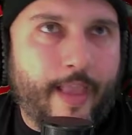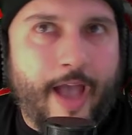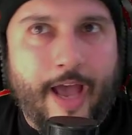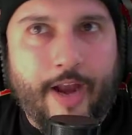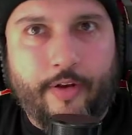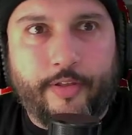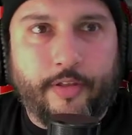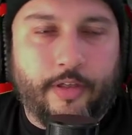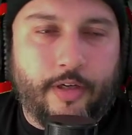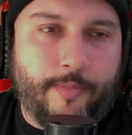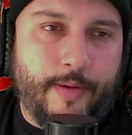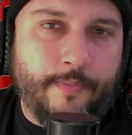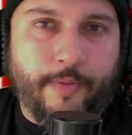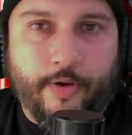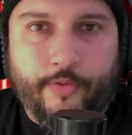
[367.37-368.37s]
I don't think they're going to
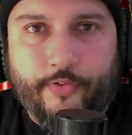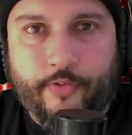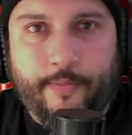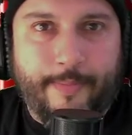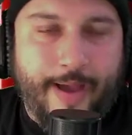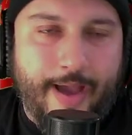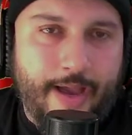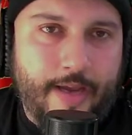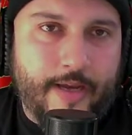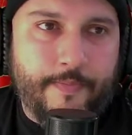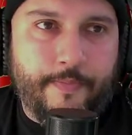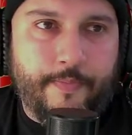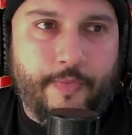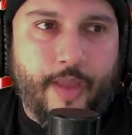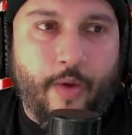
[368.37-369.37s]
bring both of them back.
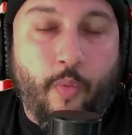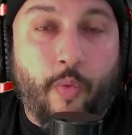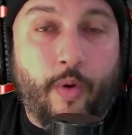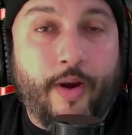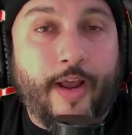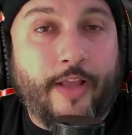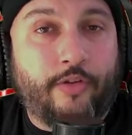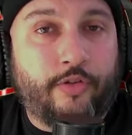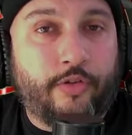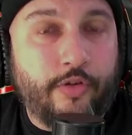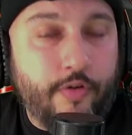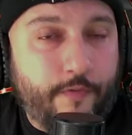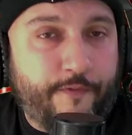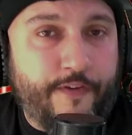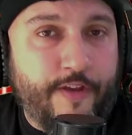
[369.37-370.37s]
What I
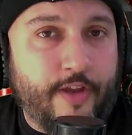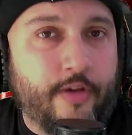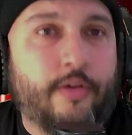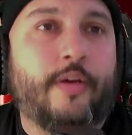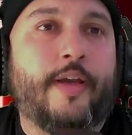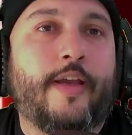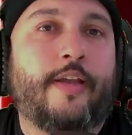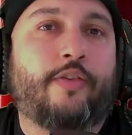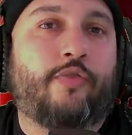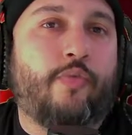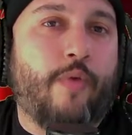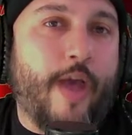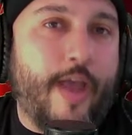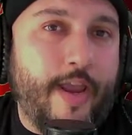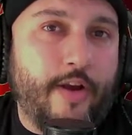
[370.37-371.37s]
do feel is
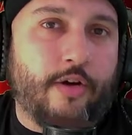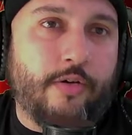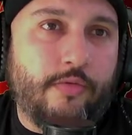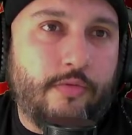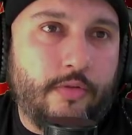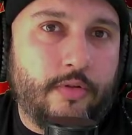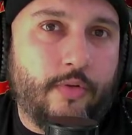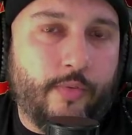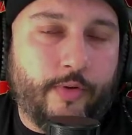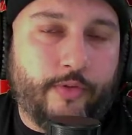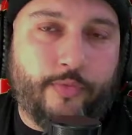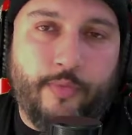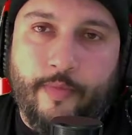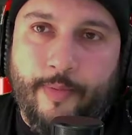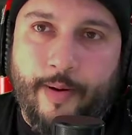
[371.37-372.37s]
Rhino,
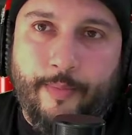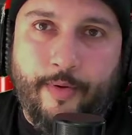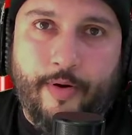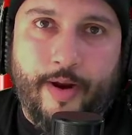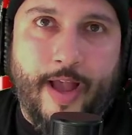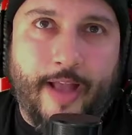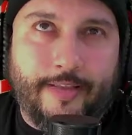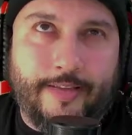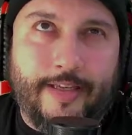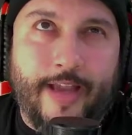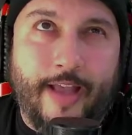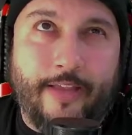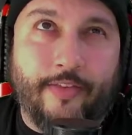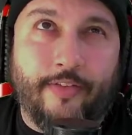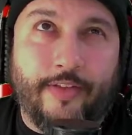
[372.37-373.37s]
which we remember at the
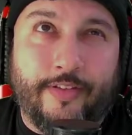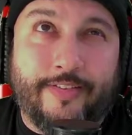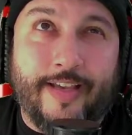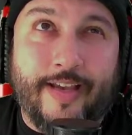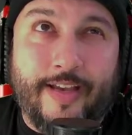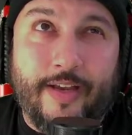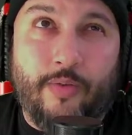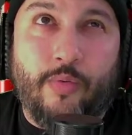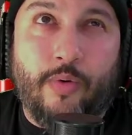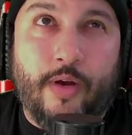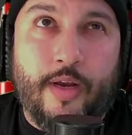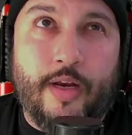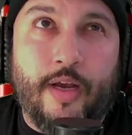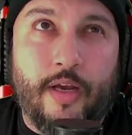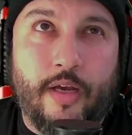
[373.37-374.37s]
end of the second
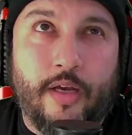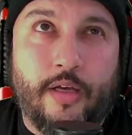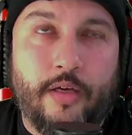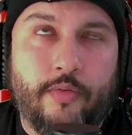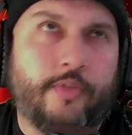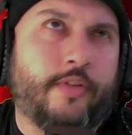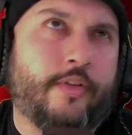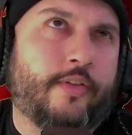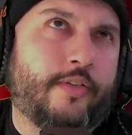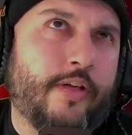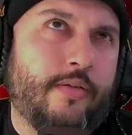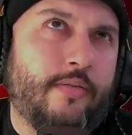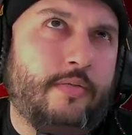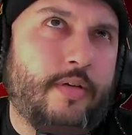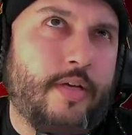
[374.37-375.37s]
one. Was it the
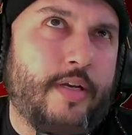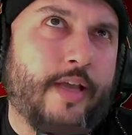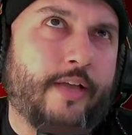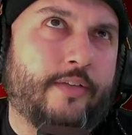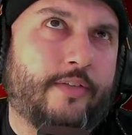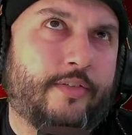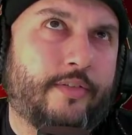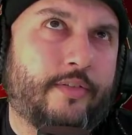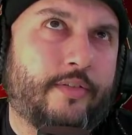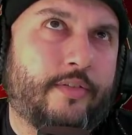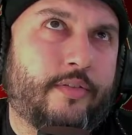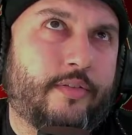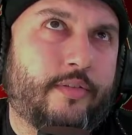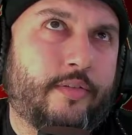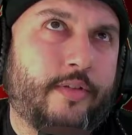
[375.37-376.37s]
second one?
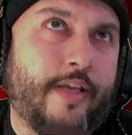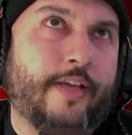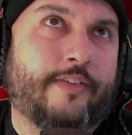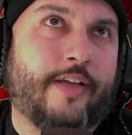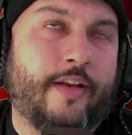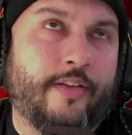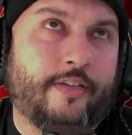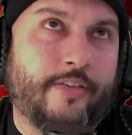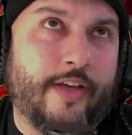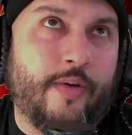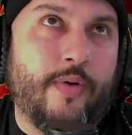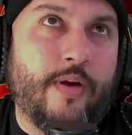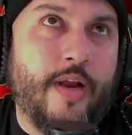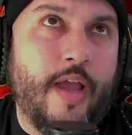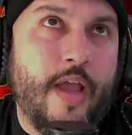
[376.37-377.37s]
Yes, out of the second
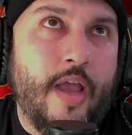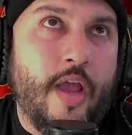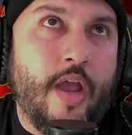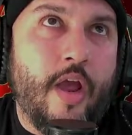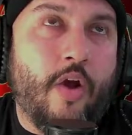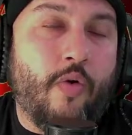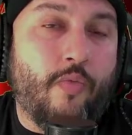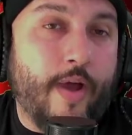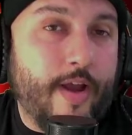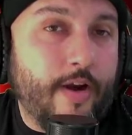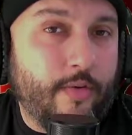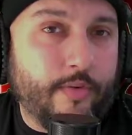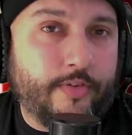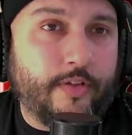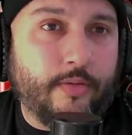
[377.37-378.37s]
one,
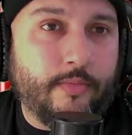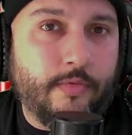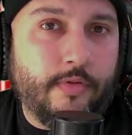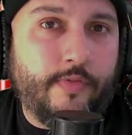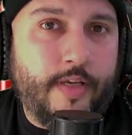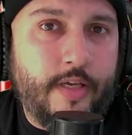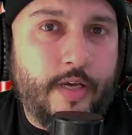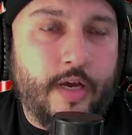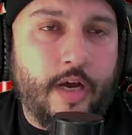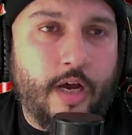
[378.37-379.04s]
Rhino was in the movie.